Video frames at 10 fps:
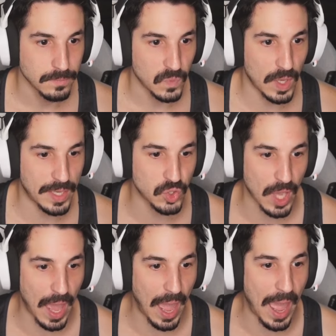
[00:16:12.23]
Like, it's
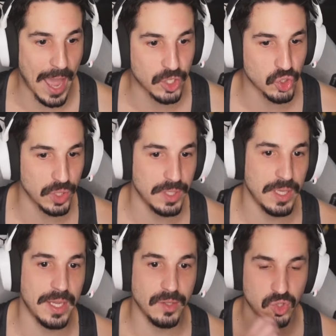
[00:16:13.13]
actually
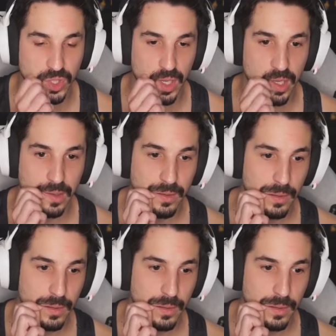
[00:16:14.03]
insane.